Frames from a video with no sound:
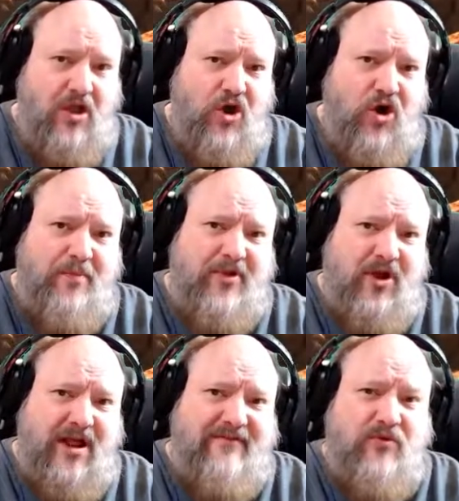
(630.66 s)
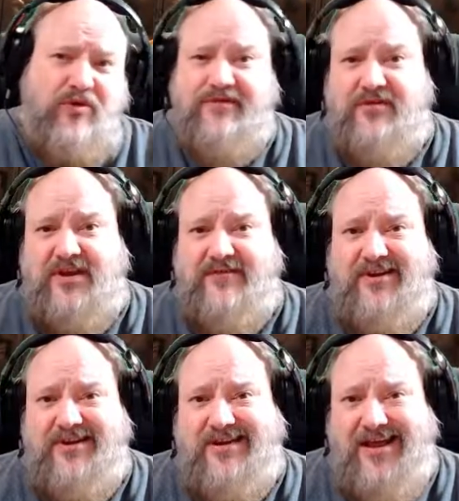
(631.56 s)
Hope you all have a wonderful
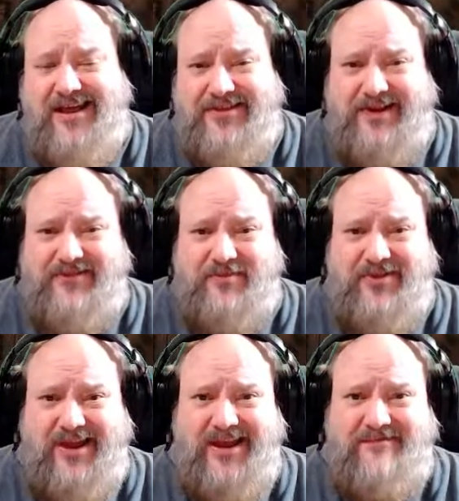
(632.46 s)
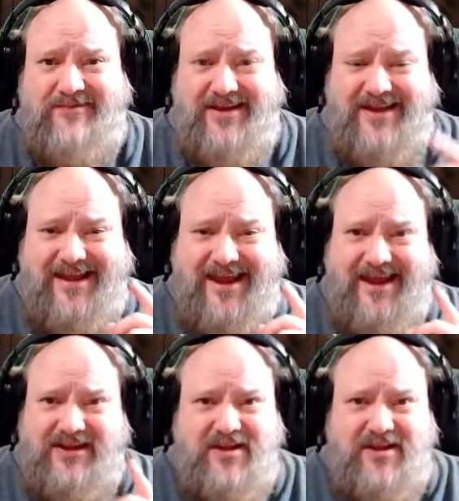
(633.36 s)
evening. Thanks for playing, and